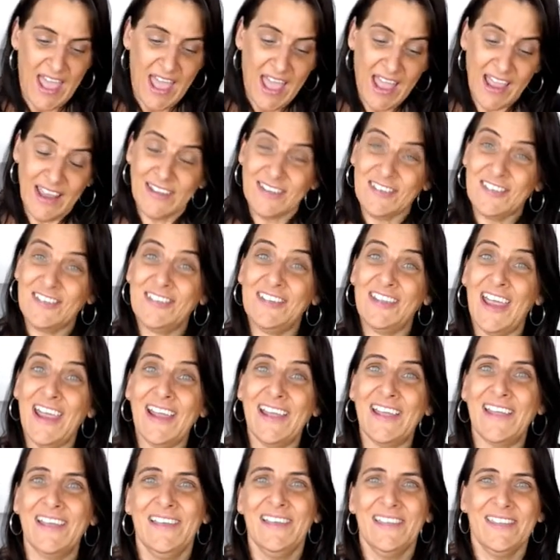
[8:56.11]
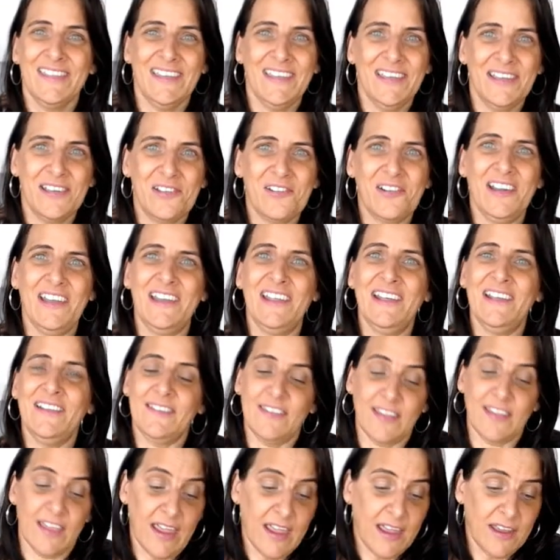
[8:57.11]
And check the
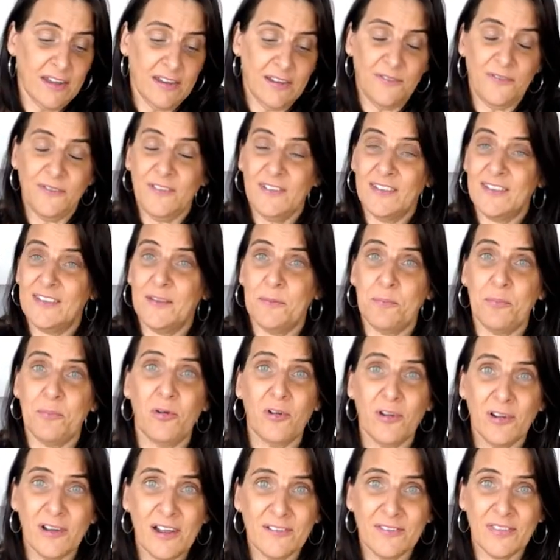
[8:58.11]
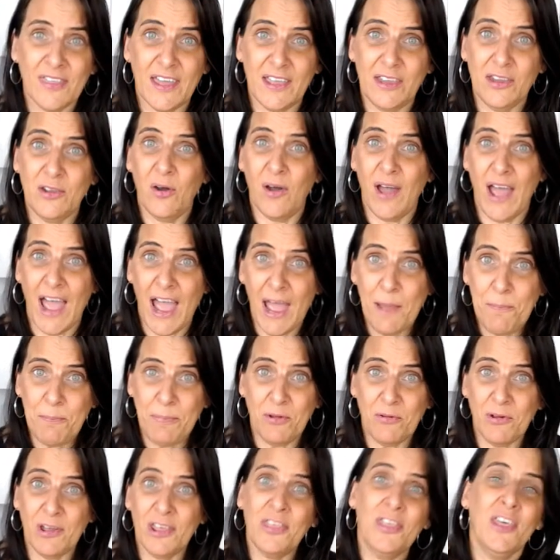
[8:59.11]
ingredients, and if it's a product that you're
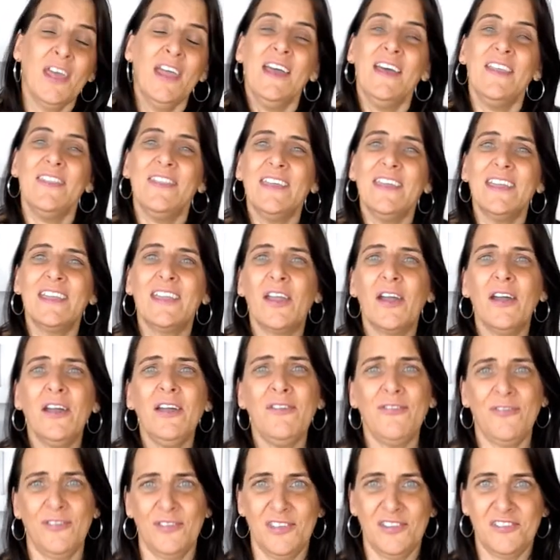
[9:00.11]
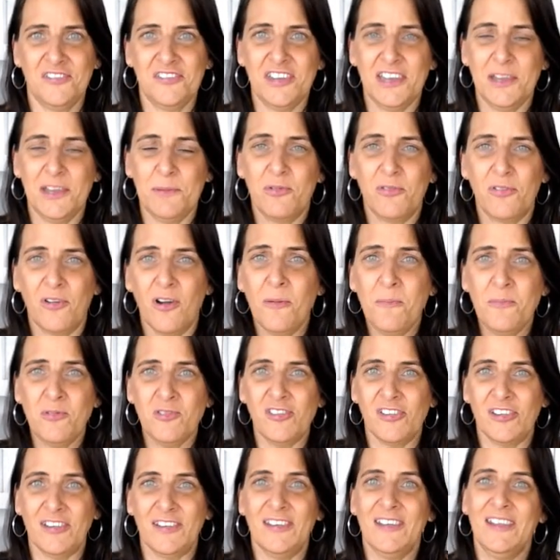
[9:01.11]
happy with, then go for the cheaper
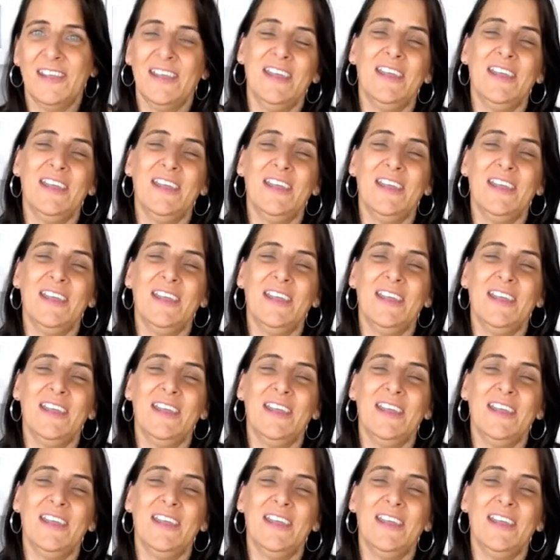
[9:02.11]
option.